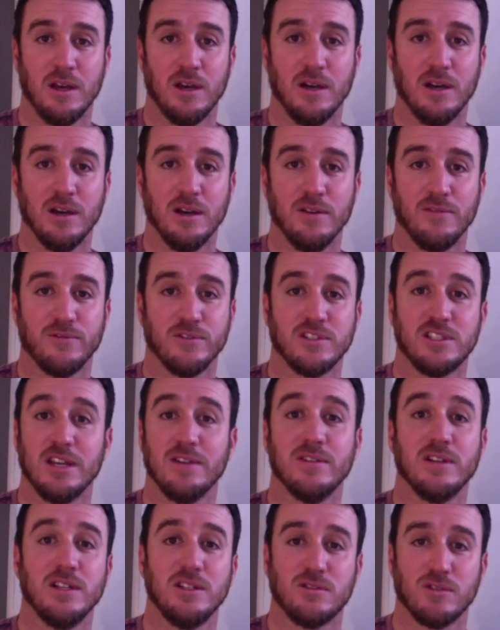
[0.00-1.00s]
uh, for
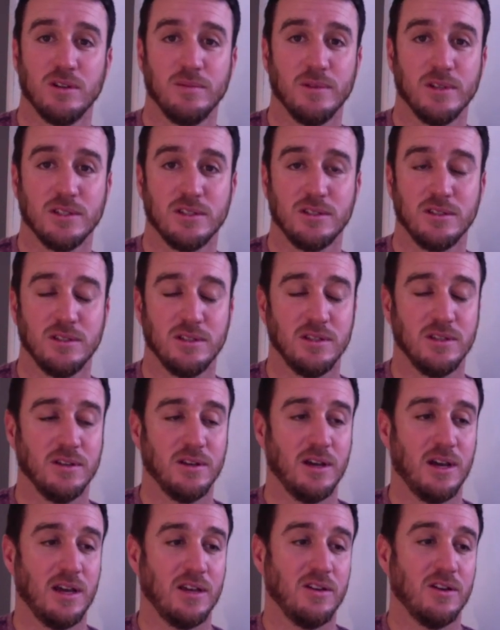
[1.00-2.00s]
70 treatments.
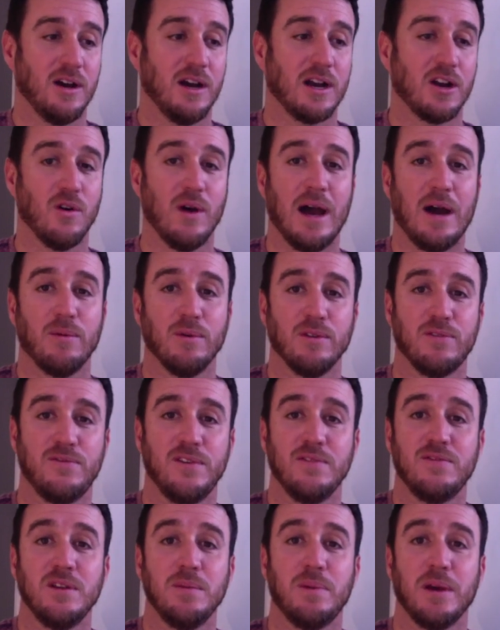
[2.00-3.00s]
Uh, you know, I go out with
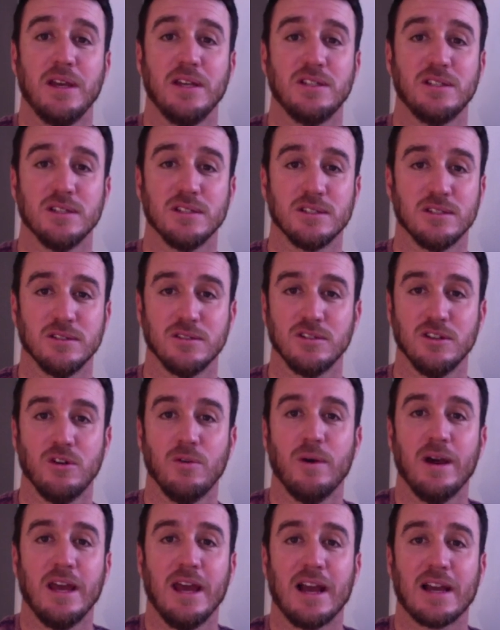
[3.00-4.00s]
50 patients. There's no
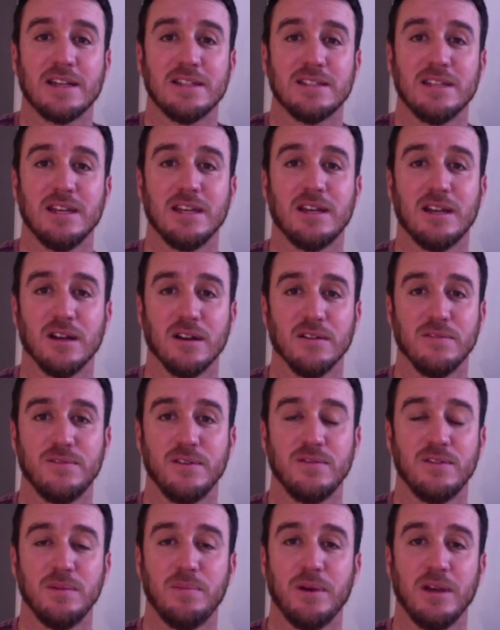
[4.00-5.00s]
way I can take care of
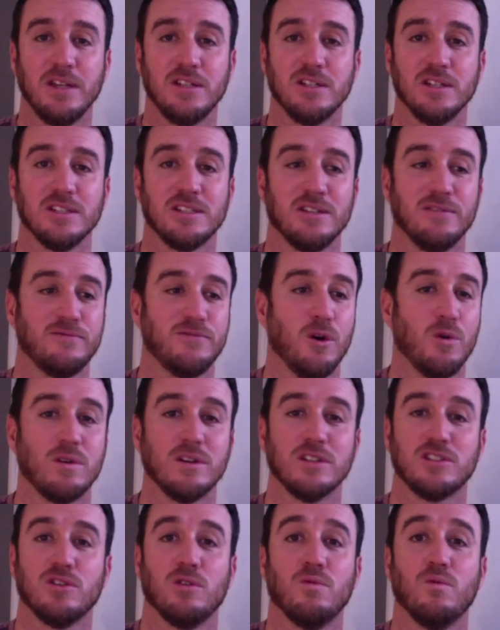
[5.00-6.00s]
50 patients and
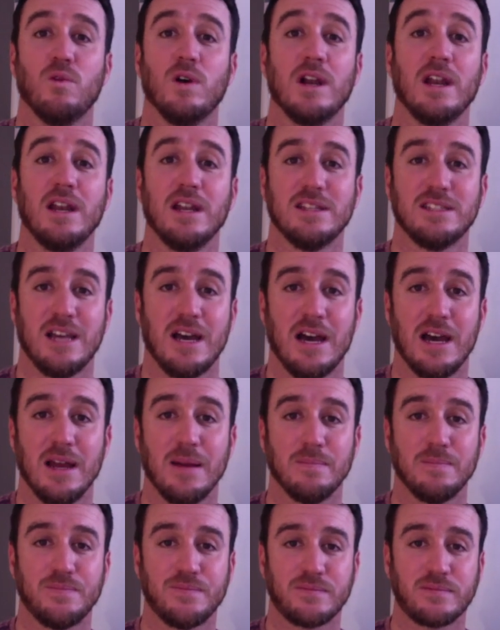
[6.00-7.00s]
focus on one at a
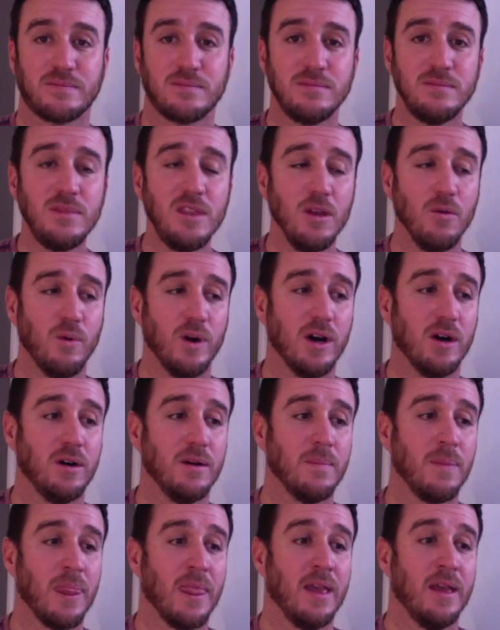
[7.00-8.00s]
time.
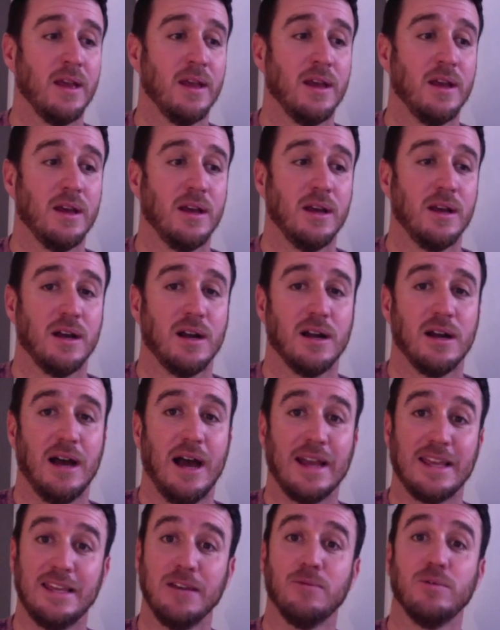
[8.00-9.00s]
Well,
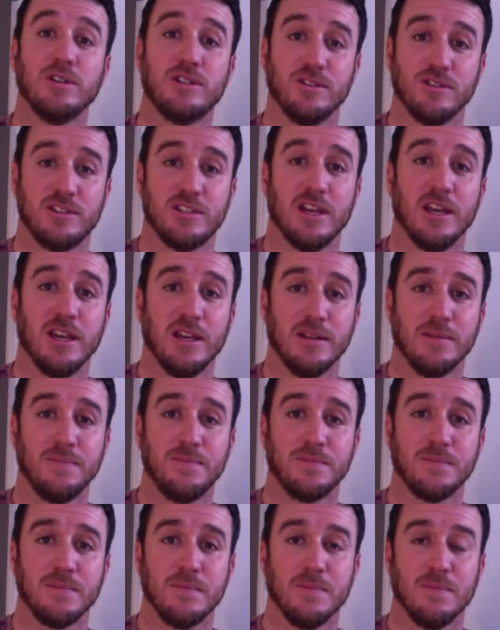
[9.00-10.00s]
I get what you're saying,
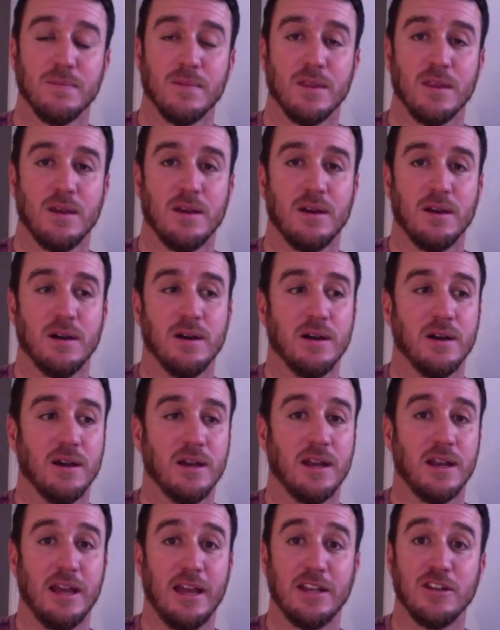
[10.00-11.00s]
uh,
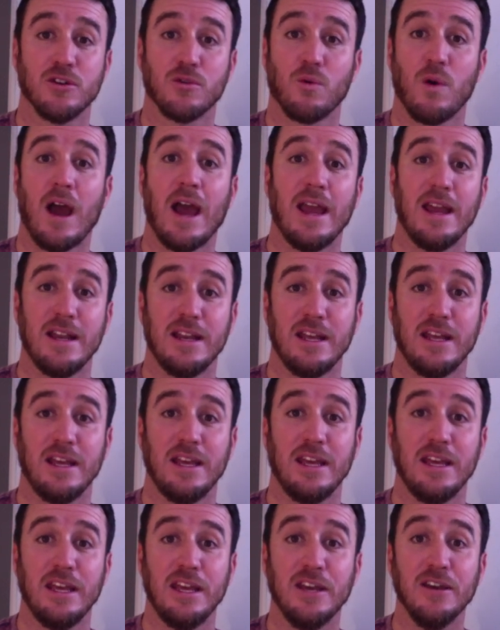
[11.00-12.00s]
and, and you're right.
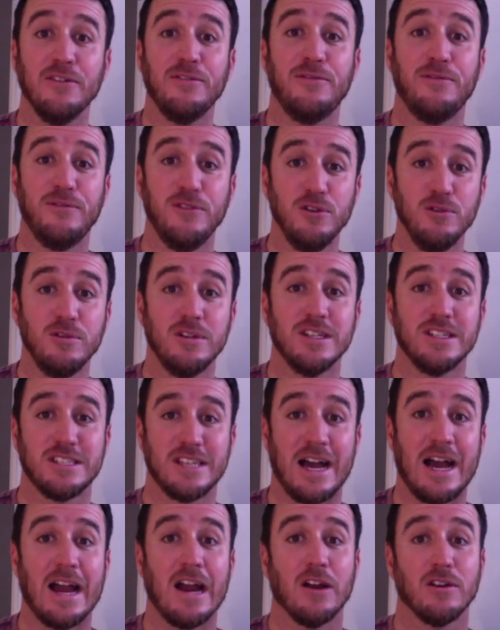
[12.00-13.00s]
If you
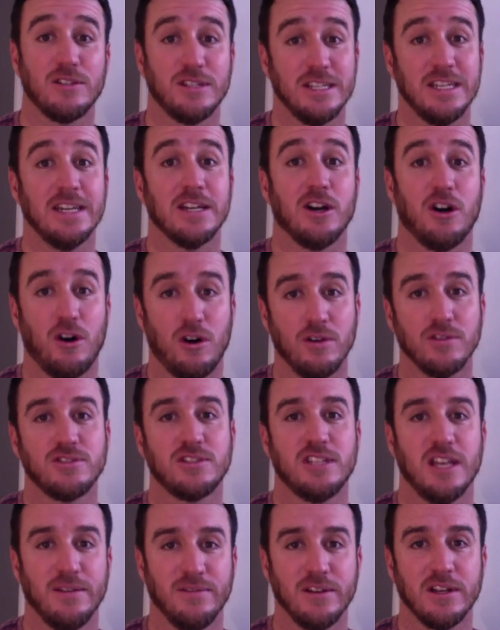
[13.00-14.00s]
desire to get all
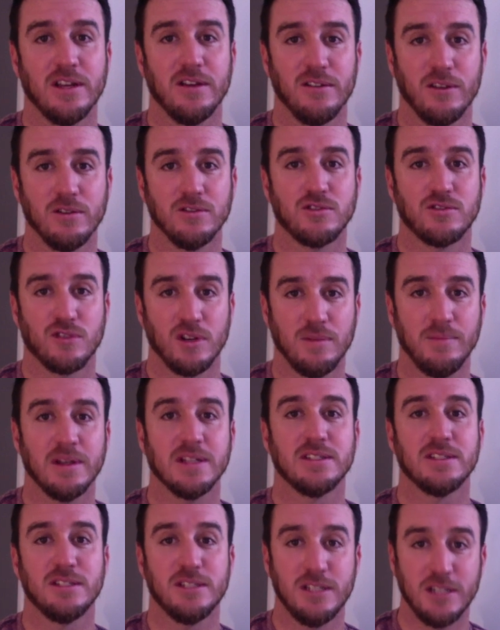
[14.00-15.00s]
70 of those
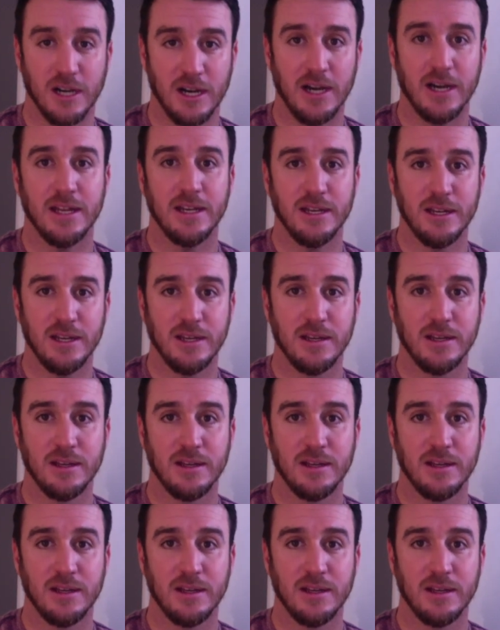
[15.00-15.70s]
treatments done,